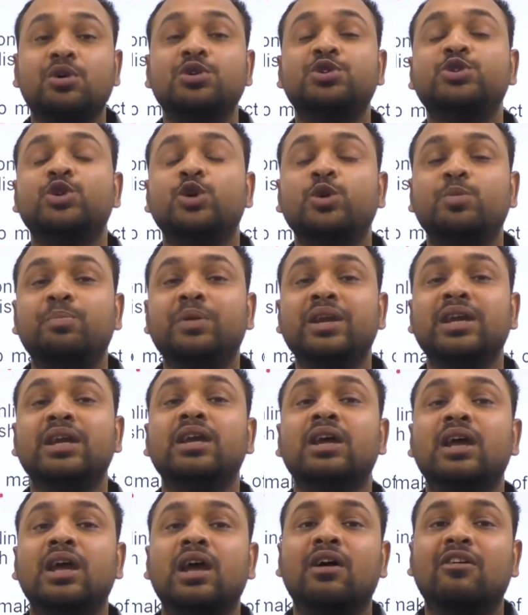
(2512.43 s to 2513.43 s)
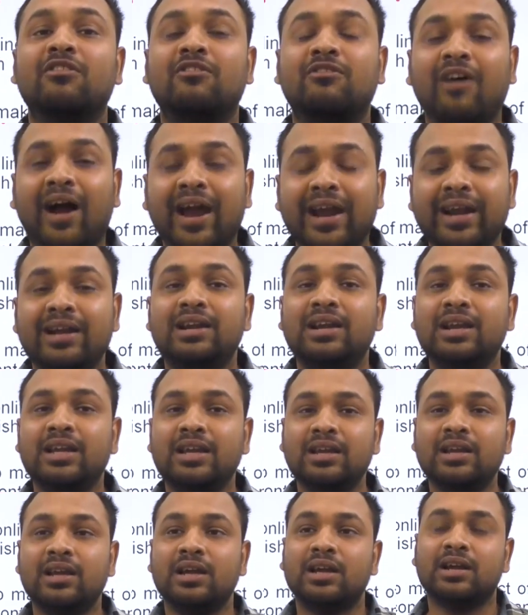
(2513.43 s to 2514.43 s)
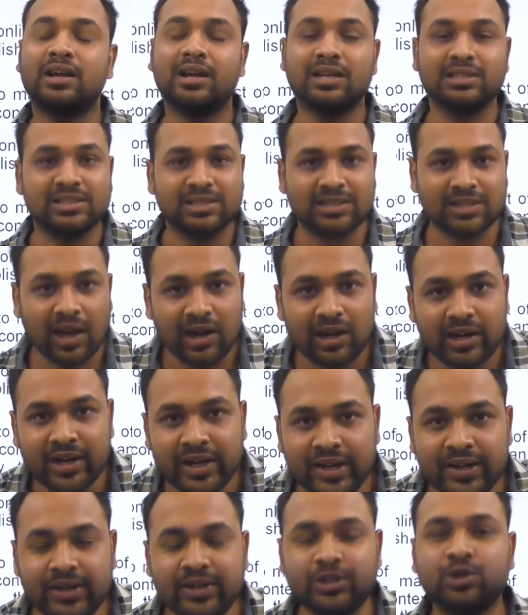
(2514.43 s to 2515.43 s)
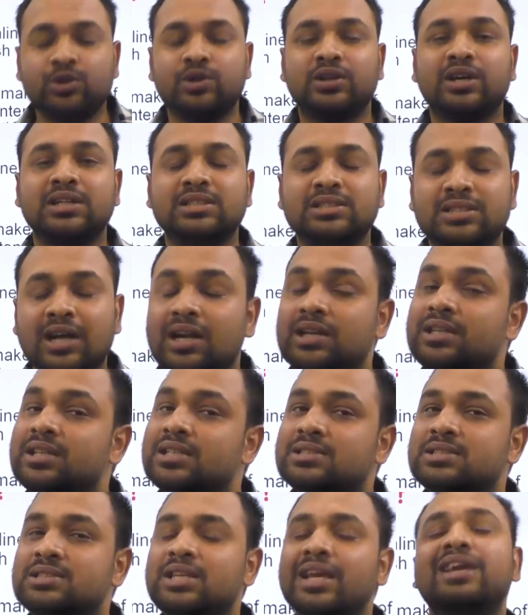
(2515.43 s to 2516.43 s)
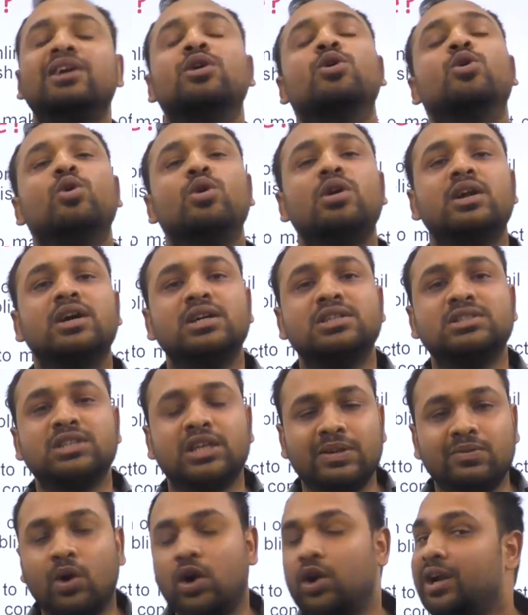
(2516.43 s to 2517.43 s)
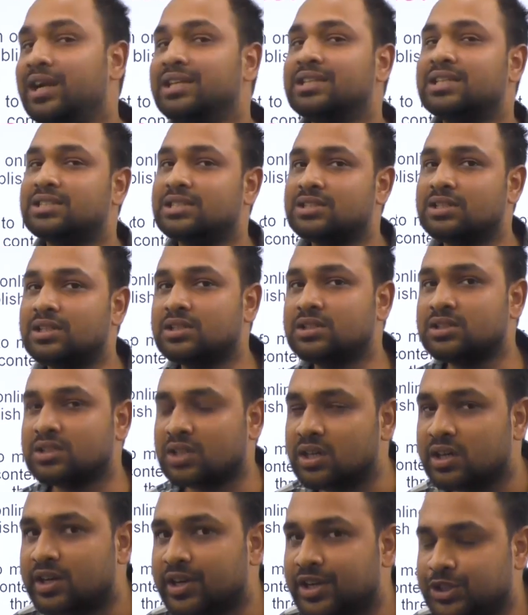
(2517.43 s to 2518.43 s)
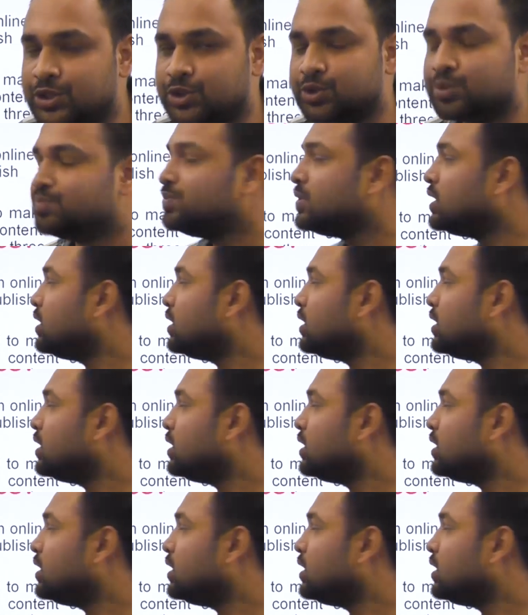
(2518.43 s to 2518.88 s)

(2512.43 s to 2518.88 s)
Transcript: should be widely consulted, should consult the stakeholders involved. Right? This is the third issue.